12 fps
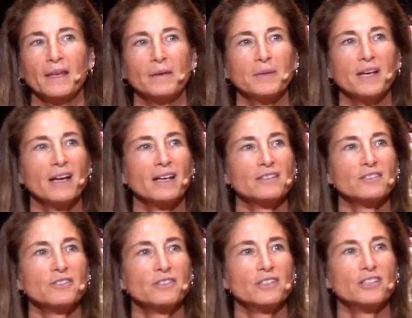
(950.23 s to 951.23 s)
And I'm going to
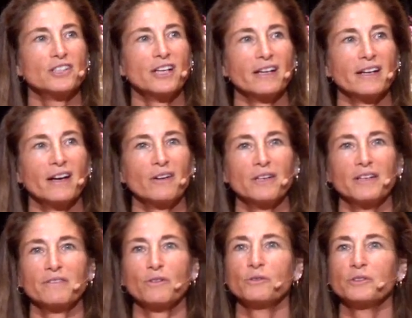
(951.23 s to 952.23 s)
ask you to check out
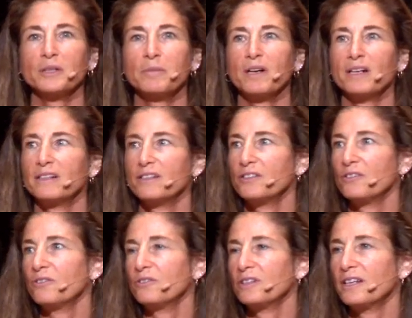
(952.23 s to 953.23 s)
if-only mind in
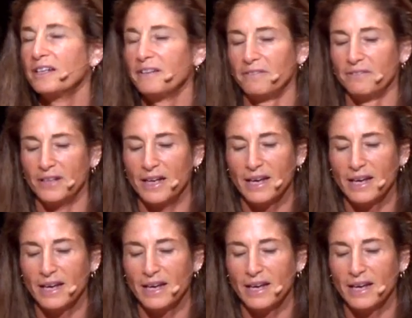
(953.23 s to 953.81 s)
your own life.